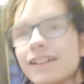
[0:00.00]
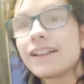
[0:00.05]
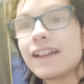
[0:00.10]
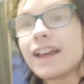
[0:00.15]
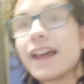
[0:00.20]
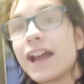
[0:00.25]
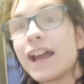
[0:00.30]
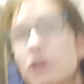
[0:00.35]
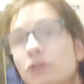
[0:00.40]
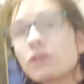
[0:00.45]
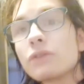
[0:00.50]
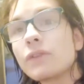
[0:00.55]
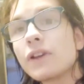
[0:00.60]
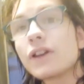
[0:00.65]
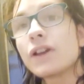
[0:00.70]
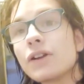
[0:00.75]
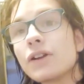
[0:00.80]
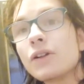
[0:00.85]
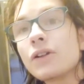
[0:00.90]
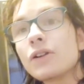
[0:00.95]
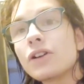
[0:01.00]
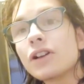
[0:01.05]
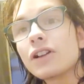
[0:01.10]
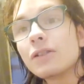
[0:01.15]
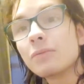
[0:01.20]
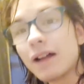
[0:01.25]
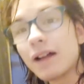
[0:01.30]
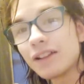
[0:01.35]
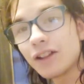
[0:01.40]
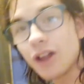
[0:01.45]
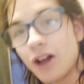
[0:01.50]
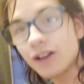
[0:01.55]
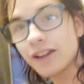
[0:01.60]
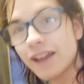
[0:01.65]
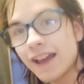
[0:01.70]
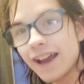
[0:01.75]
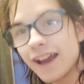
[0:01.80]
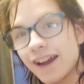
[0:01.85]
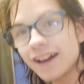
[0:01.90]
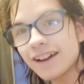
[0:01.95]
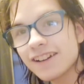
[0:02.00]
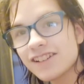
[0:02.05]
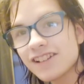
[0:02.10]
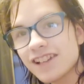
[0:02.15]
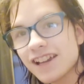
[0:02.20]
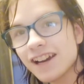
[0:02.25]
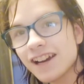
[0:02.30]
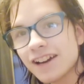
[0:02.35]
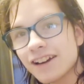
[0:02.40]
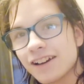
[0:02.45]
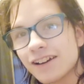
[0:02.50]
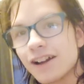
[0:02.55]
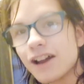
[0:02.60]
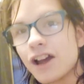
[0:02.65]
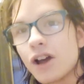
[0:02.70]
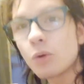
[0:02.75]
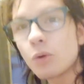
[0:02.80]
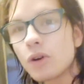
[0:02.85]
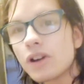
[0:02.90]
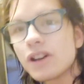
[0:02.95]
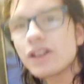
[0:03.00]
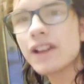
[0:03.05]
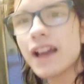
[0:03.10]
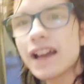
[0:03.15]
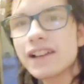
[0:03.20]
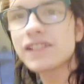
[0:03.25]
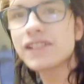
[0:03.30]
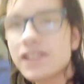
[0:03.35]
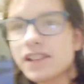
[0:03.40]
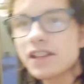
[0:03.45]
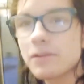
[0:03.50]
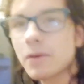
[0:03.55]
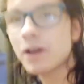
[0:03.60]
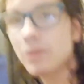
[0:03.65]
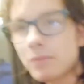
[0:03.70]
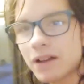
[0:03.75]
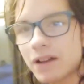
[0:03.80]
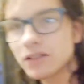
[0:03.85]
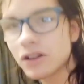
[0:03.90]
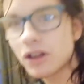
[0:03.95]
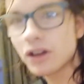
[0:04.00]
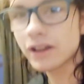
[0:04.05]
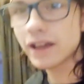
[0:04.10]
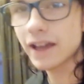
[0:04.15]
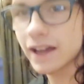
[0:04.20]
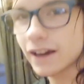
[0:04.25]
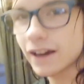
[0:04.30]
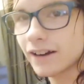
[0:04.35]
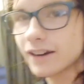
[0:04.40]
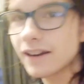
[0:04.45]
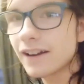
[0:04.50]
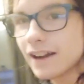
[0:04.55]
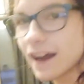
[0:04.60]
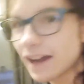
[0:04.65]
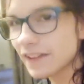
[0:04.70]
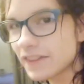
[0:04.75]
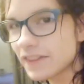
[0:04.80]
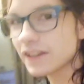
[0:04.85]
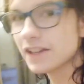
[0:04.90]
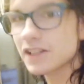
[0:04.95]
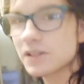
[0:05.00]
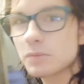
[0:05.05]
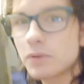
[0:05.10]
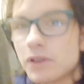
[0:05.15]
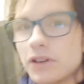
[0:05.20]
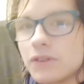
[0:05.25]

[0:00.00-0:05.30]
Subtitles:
hair reveal. My long hair is here. What do you guys think about my long hair? I think it's pretty